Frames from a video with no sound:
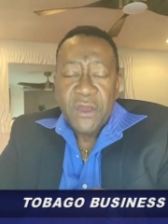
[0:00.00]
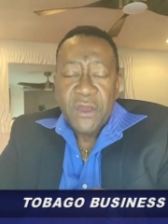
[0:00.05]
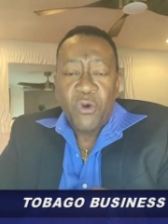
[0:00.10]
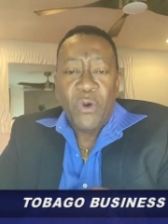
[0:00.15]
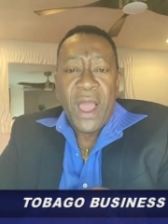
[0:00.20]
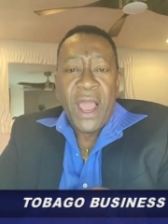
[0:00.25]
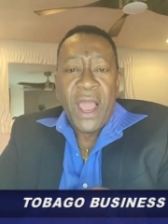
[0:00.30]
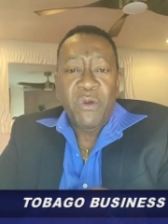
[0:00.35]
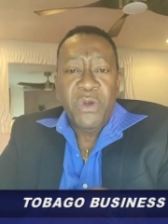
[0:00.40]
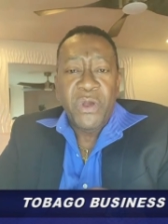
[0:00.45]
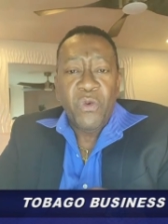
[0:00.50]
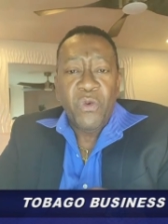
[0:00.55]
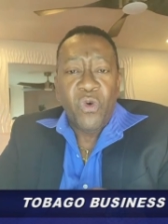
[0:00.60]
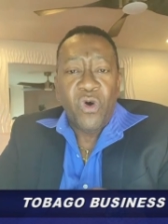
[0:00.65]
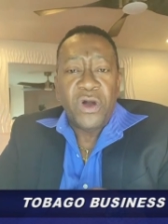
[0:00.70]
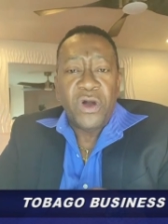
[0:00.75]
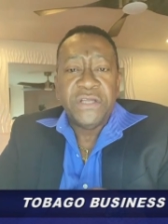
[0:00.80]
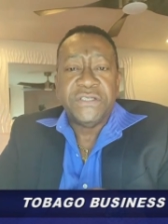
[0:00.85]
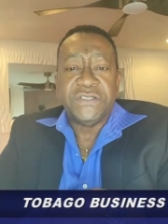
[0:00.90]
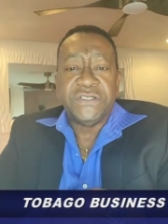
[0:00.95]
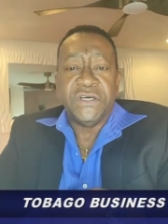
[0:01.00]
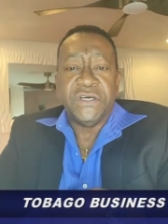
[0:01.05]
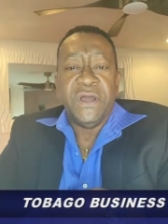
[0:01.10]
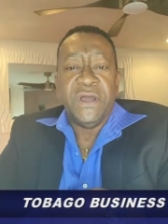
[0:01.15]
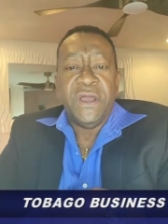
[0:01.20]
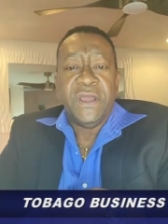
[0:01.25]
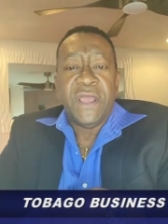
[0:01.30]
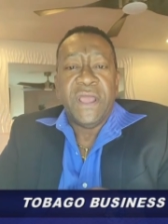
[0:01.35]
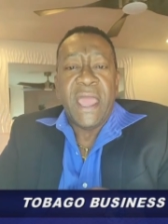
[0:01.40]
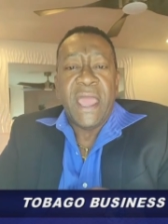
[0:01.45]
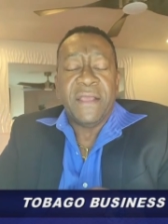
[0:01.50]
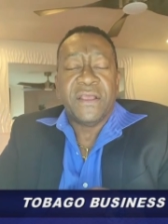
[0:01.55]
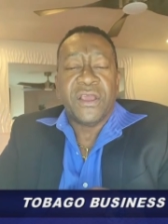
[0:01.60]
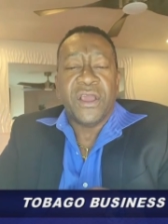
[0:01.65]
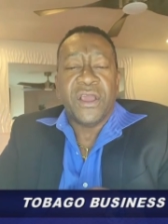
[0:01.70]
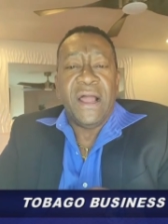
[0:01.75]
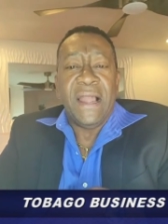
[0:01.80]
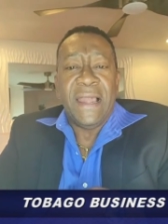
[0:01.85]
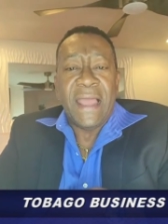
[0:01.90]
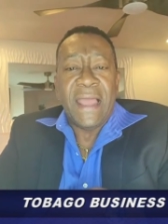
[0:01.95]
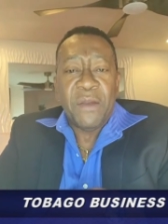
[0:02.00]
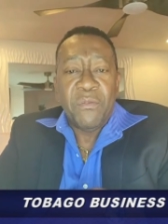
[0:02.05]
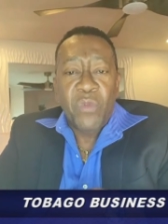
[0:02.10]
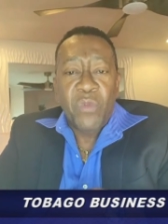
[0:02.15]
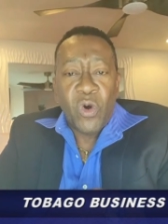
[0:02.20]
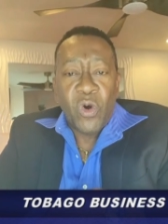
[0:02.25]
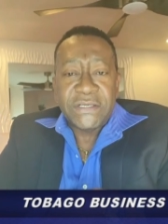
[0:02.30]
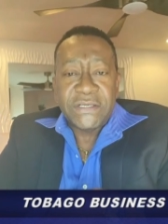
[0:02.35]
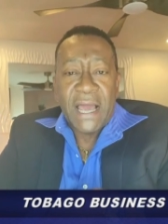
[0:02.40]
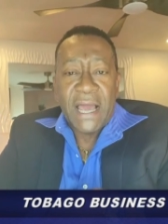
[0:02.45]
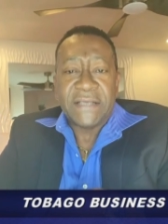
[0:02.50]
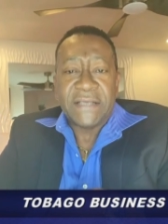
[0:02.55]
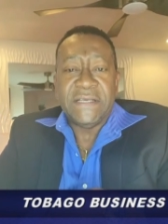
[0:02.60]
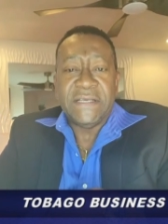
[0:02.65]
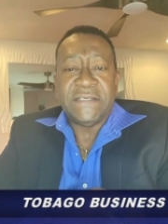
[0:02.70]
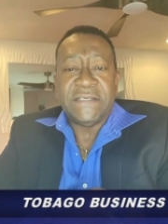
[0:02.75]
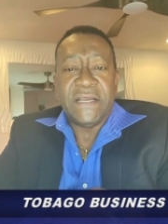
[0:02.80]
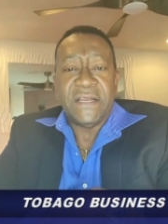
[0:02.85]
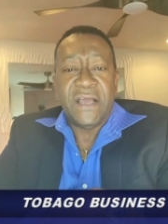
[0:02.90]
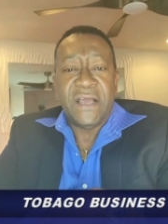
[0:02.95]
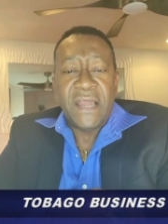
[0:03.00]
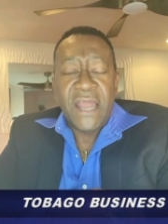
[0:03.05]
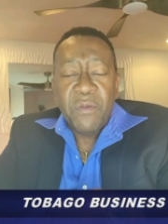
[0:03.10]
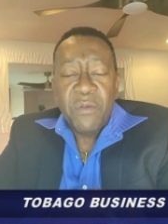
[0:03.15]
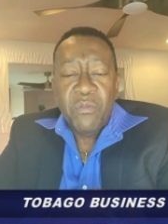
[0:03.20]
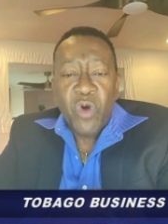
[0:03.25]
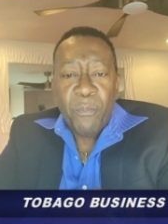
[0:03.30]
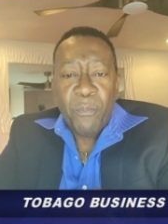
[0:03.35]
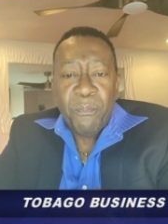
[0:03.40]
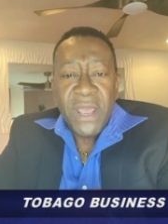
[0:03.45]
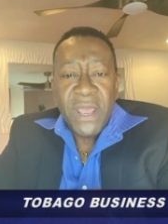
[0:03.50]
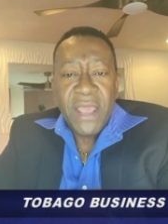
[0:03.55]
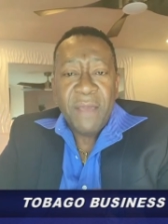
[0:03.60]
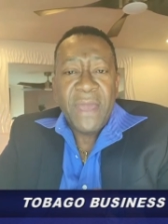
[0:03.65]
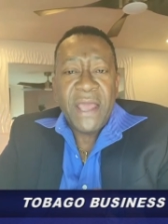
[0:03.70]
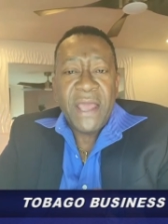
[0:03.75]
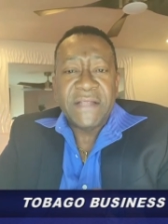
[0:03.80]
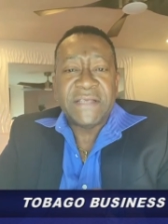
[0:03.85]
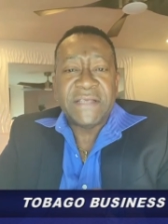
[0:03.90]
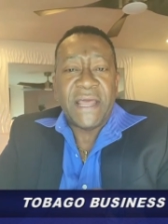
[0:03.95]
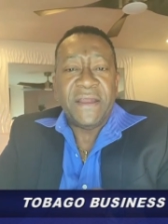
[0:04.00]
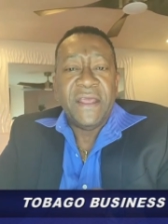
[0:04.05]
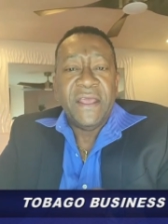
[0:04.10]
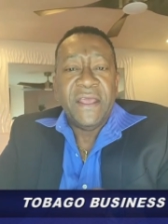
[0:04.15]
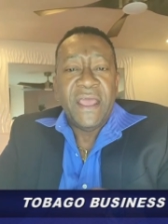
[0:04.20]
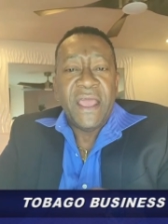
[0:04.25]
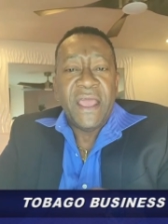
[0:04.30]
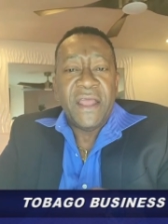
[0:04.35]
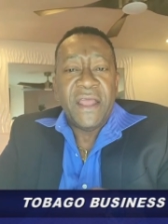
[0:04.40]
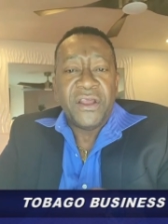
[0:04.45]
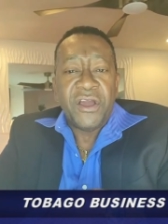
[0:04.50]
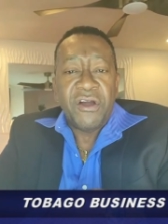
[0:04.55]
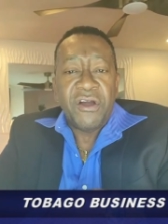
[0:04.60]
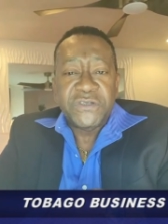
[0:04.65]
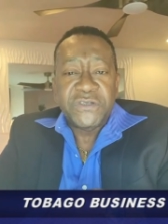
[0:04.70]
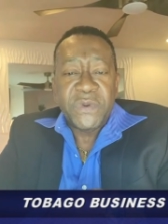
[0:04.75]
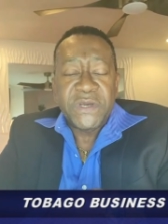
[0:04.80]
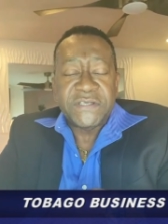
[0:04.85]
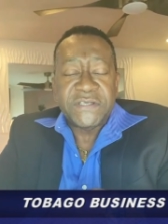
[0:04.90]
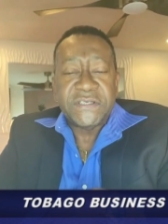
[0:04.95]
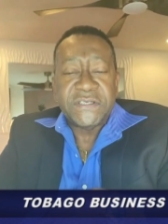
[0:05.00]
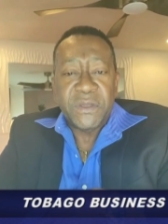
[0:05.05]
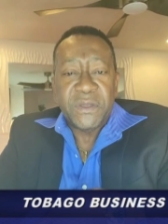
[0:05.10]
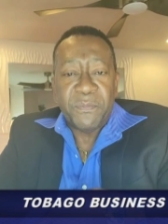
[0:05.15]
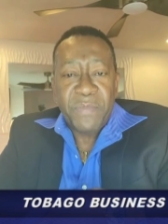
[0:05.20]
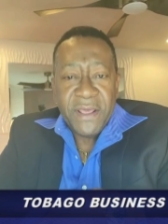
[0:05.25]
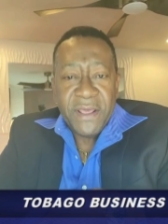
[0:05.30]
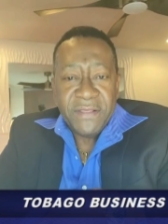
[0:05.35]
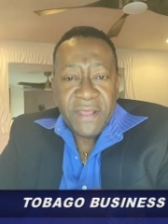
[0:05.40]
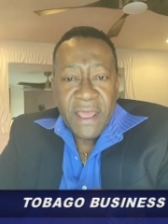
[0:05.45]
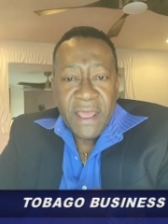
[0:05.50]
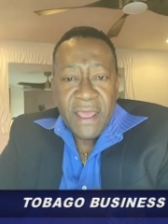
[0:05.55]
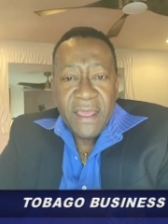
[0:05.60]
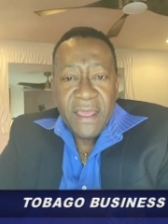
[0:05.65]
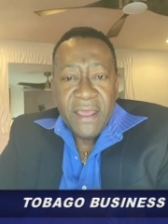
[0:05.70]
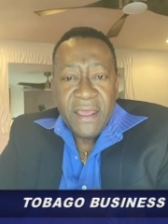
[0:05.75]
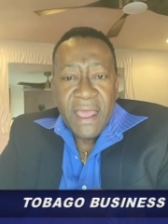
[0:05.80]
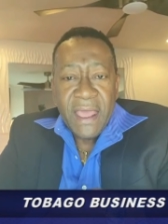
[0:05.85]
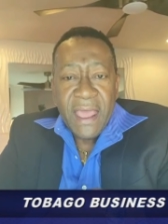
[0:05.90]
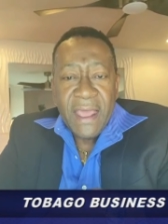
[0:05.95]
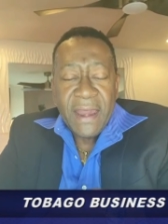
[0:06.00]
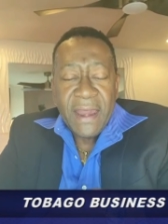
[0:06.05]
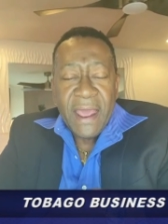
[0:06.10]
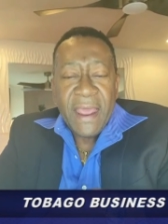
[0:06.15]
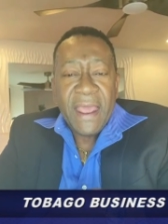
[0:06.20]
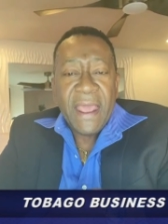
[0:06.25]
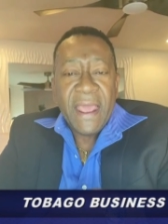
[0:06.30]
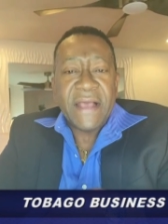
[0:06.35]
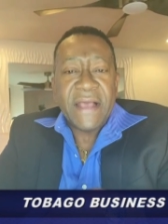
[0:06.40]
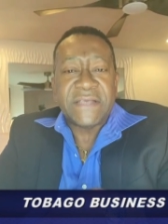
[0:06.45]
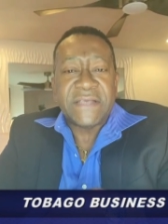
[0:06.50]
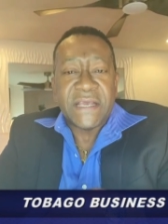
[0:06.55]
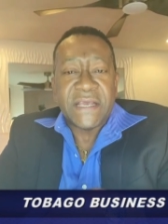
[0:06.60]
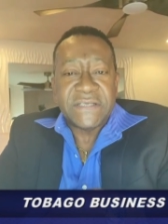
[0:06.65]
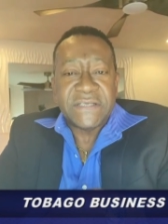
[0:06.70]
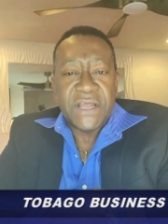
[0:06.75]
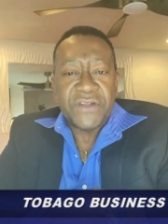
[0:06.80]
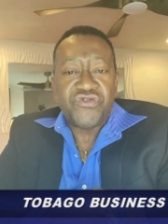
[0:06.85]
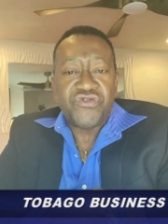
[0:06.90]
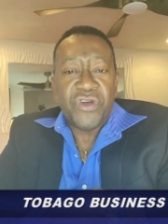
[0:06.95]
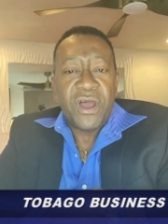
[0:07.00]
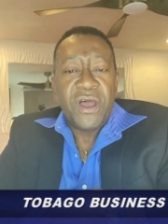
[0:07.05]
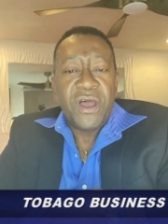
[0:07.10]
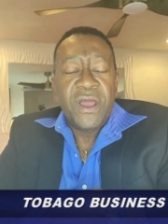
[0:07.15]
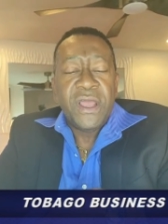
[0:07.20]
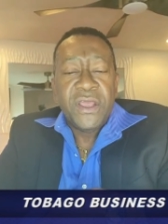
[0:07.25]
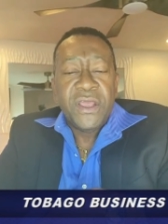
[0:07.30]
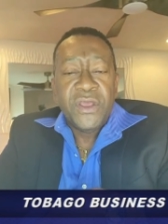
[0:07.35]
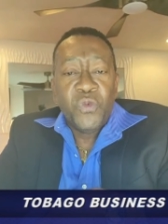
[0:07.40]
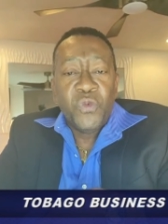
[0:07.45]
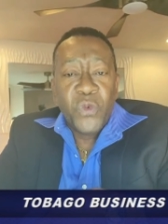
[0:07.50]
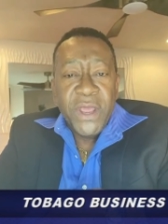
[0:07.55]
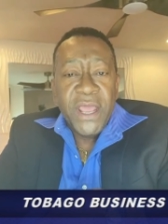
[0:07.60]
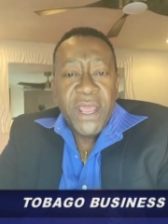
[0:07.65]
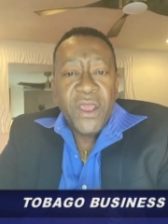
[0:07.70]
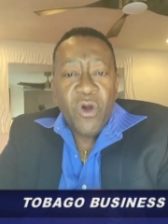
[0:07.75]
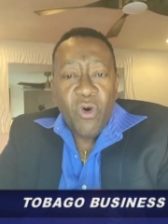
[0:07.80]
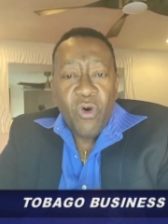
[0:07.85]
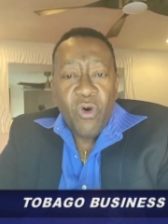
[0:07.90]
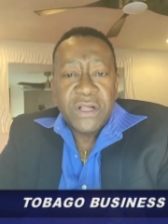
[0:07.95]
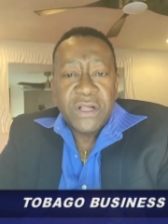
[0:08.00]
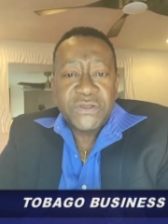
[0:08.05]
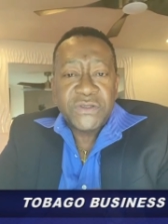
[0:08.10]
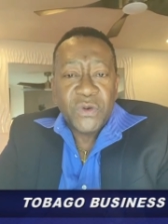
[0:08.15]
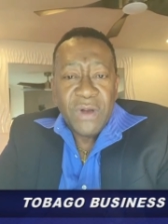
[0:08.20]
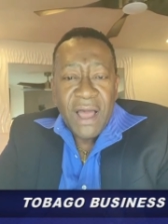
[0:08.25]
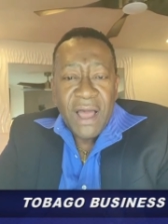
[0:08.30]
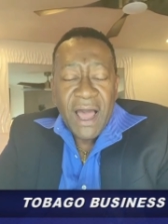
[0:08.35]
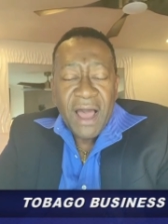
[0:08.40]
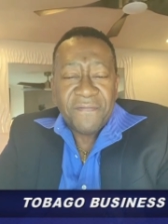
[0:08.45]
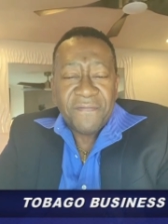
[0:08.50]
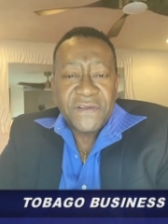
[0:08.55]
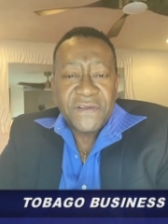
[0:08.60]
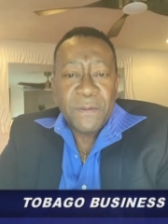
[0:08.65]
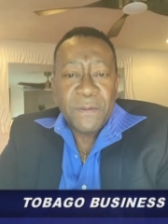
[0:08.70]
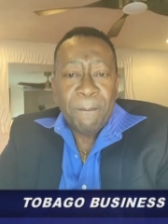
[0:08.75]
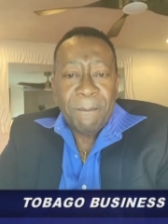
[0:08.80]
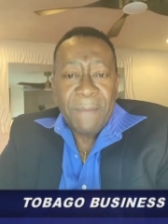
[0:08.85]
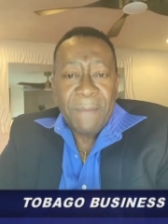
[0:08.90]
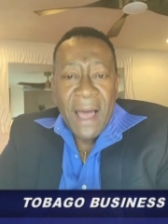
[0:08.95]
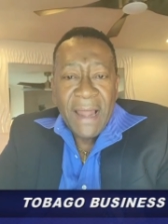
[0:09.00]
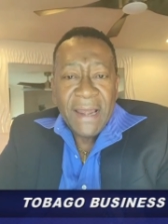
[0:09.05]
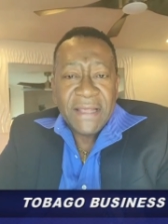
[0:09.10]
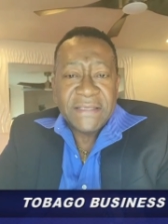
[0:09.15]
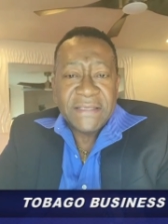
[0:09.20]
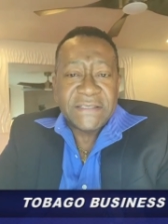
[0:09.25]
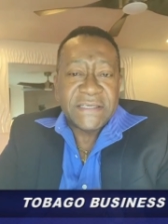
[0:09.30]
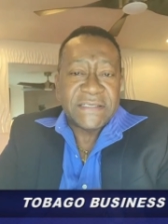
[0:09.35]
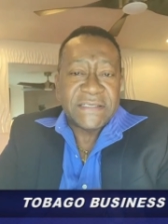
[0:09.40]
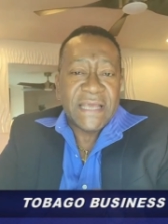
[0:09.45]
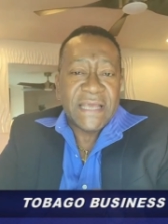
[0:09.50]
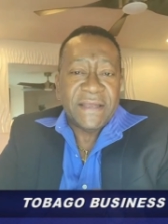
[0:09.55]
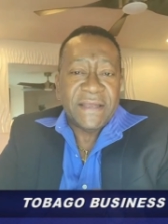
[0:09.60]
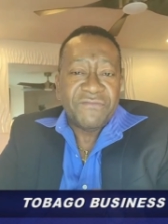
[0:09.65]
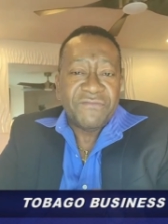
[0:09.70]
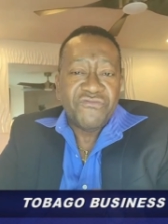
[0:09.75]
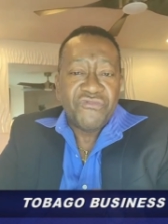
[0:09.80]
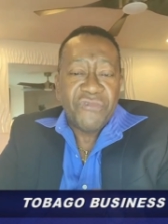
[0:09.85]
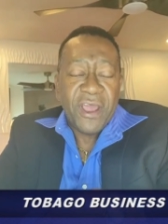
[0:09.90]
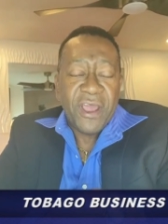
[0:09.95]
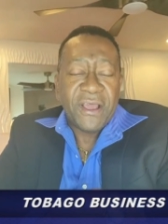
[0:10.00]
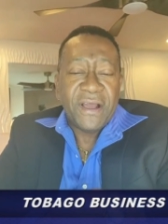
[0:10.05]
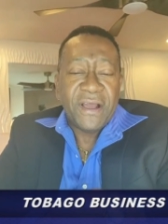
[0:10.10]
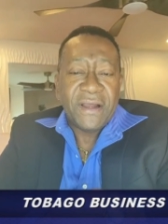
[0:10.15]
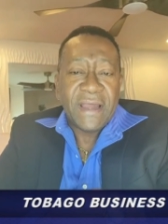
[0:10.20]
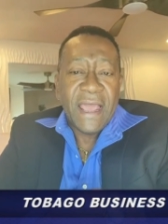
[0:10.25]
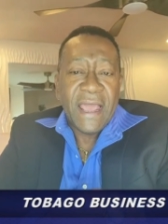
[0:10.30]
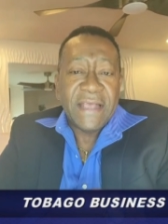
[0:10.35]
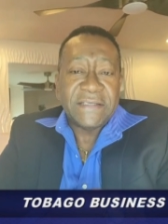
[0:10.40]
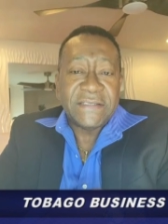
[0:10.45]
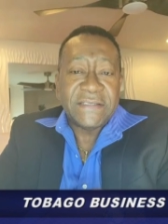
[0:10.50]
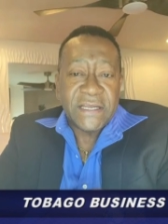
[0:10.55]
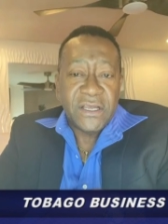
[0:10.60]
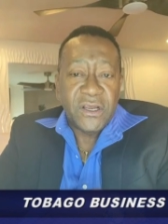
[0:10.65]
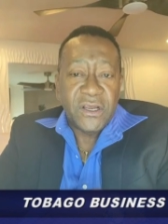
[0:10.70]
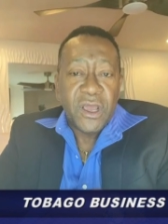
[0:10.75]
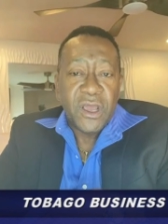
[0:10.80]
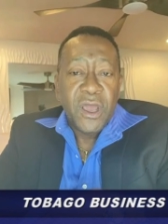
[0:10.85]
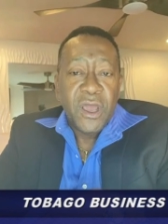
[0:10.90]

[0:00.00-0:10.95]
while we want to collect more taxes and collect more payments and encourage persons to pay their NIS, etc., we also have to balance it and recognize that, look,